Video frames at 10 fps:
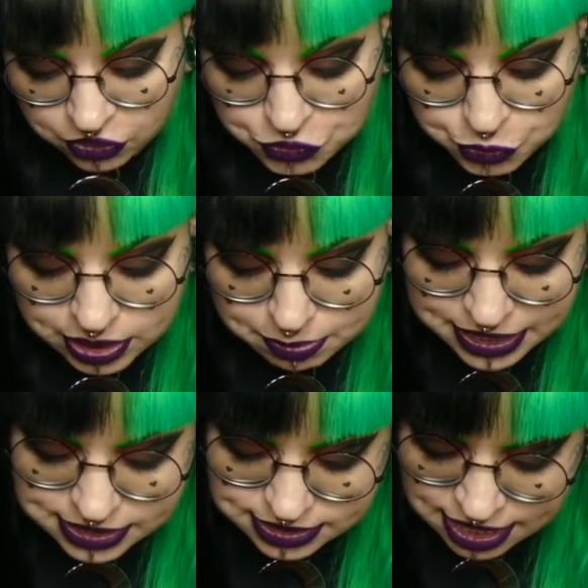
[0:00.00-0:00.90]
This
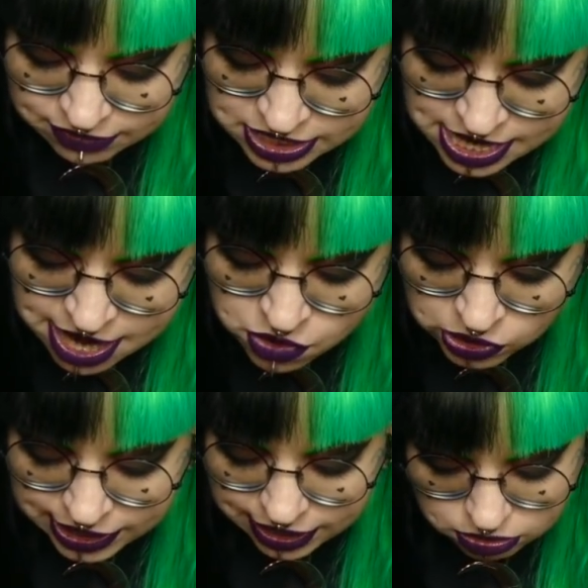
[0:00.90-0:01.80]
20p doesn't have a year
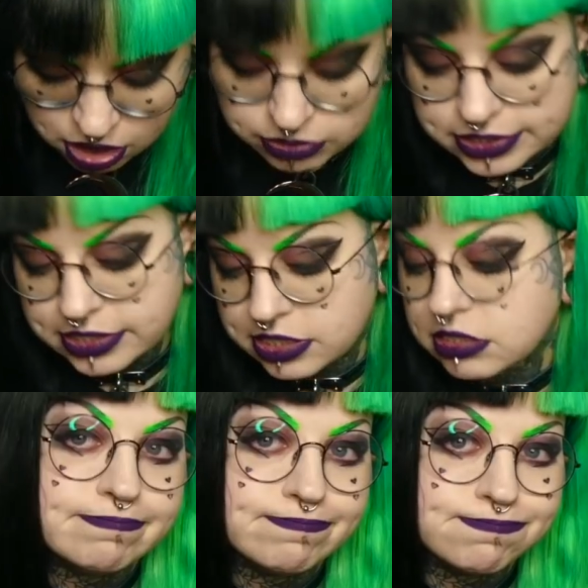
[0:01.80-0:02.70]
on it. Oh yes, it does.